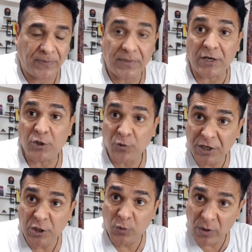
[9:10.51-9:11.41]
that you
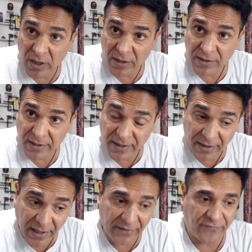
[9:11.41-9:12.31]
need to learn
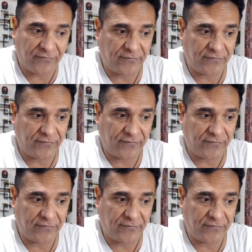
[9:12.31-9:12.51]
in life.